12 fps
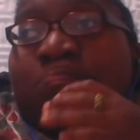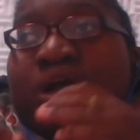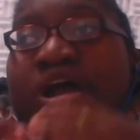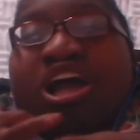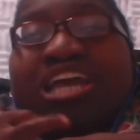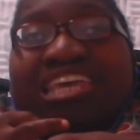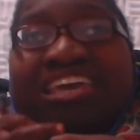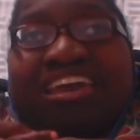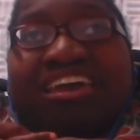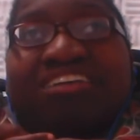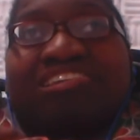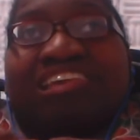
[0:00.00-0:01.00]

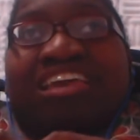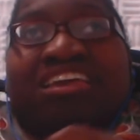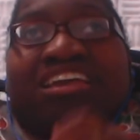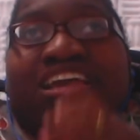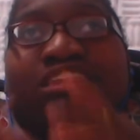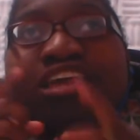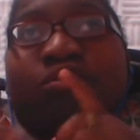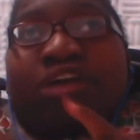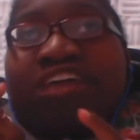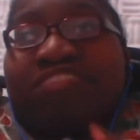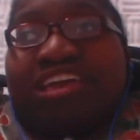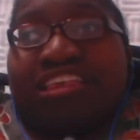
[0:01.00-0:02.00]
podcast. Now, they don't
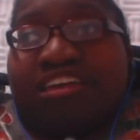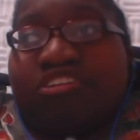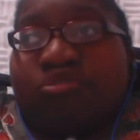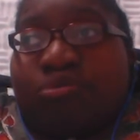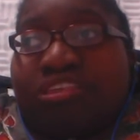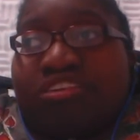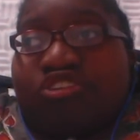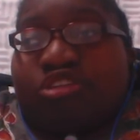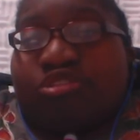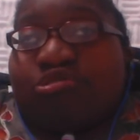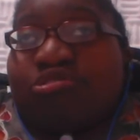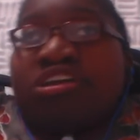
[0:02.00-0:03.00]
have anything to do with each
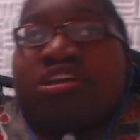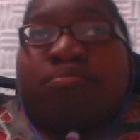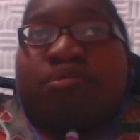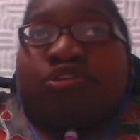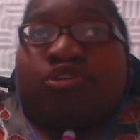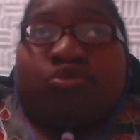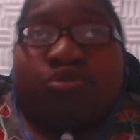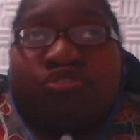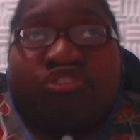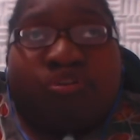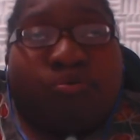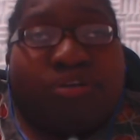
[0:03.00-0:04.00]
other, but if you
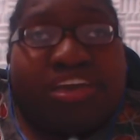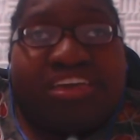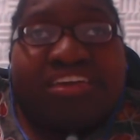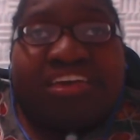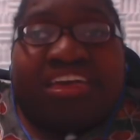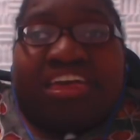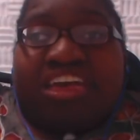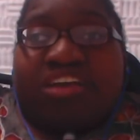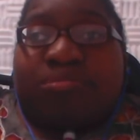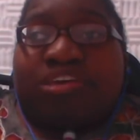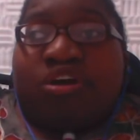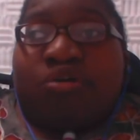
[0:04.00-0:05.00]
could donate and
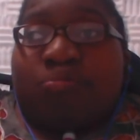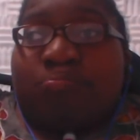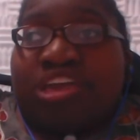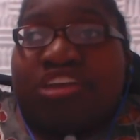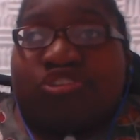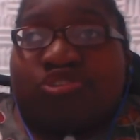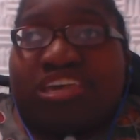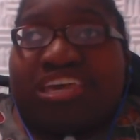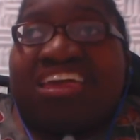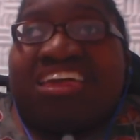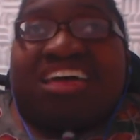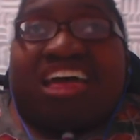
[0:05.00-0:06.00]
become a patron,
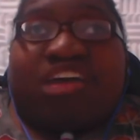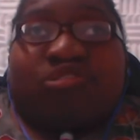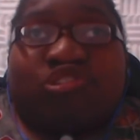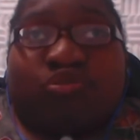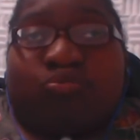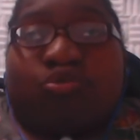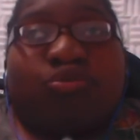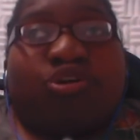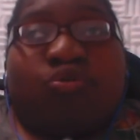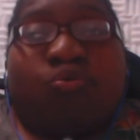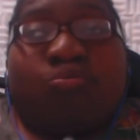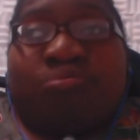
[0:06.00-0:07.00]
I have some really
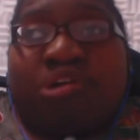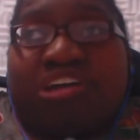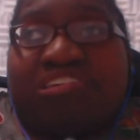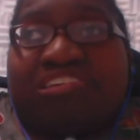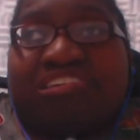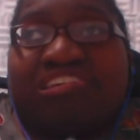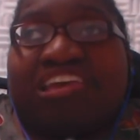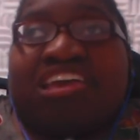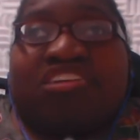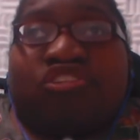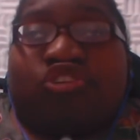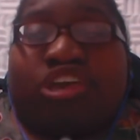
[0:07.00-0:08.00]
cool prizes.
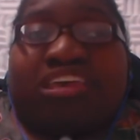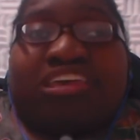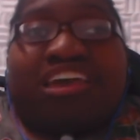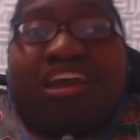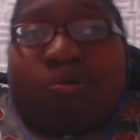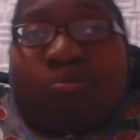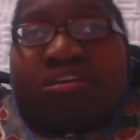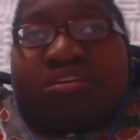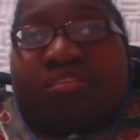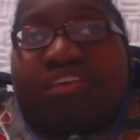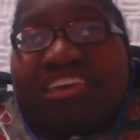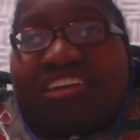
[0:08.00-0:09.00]
Check it out.
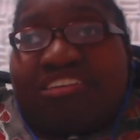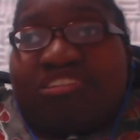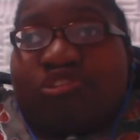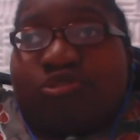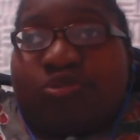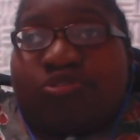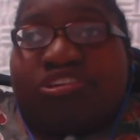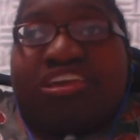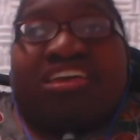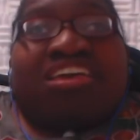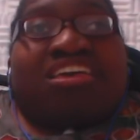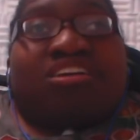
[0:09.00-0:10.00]
Link in the description.
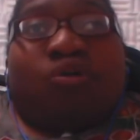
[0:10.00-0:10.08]
And